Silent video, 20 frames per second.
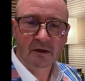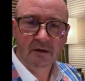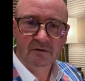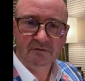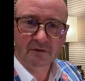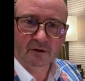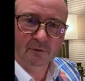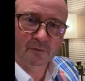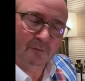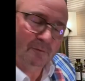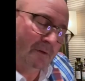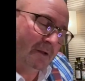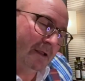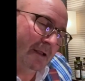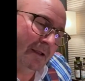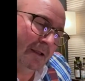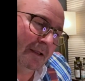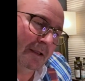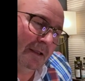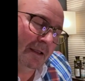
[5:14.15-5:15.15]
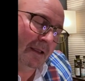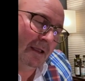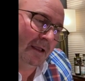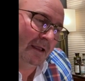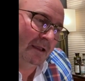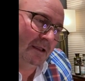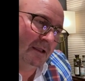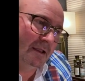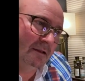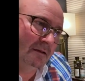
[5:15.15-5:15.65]
So
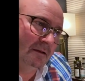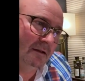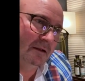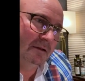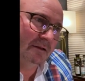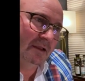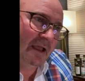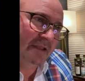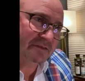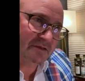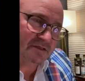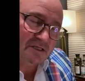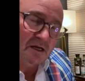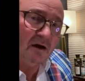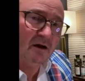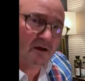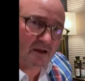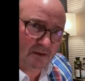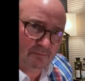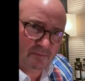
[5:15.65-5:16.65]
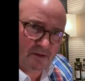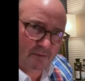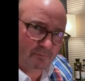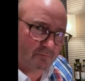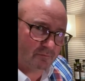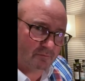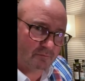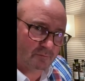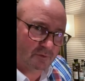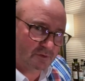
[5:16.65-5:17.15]
uh, at the time,
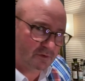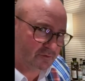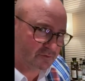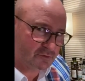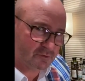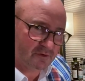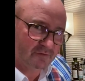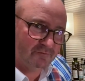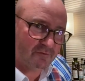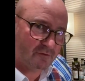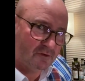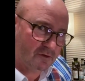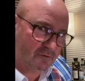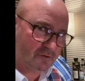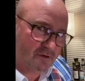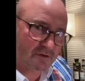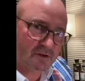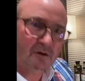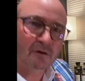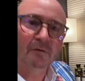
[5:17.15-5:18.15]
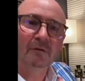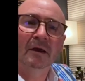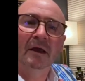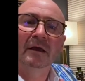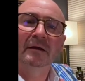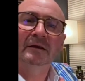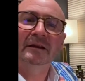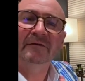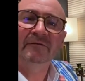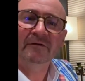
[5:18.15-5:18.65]
and we're not talking very long ago,
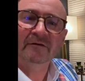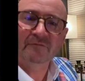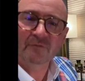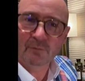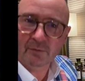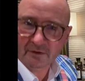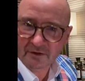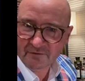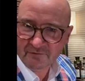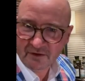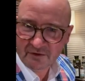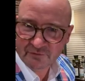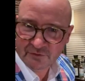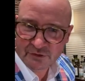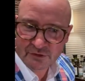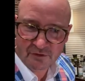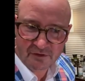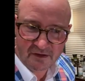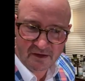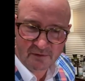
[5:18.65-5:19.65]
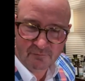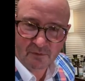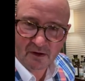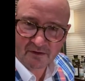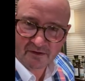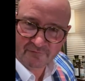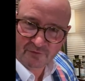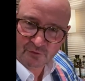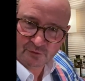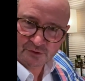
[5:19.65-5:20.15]
good evening, everybody. Thanks for tuning in. I'm
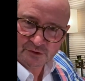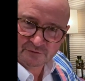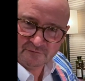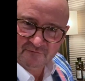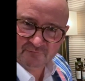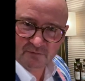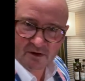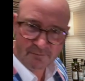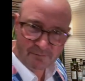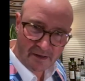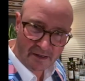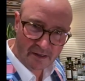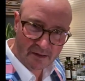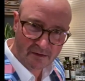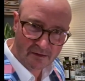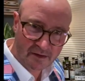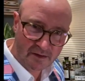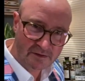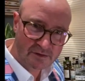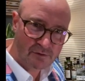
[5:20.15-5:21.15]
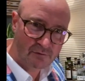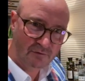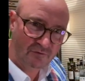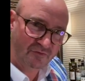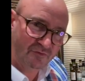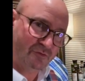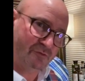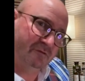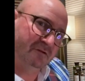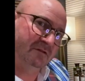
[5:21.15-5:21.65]
giving you a tour of my bar and telling
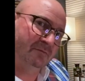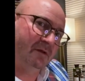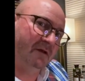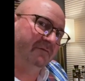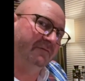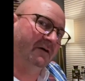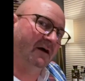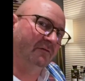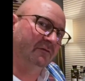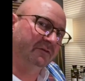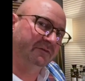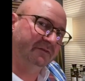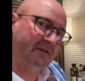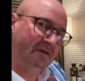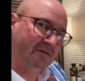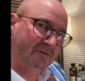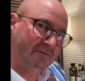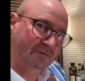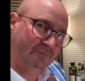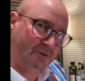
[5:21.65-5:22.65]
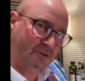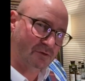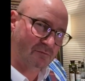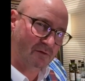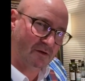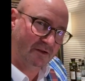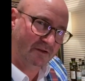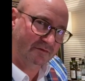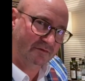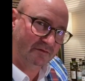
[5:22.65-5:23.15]
stories about five or six special
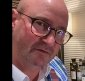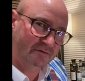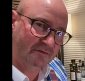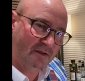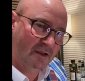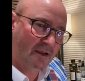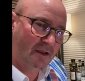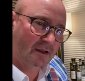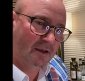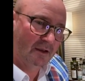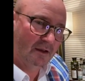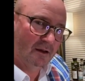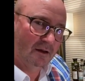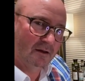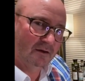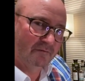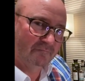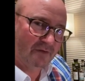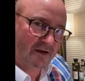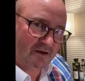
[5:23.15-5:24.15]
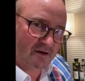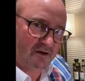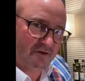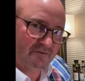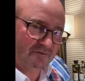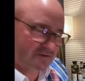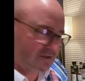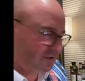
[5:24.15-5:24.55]
releases that kind of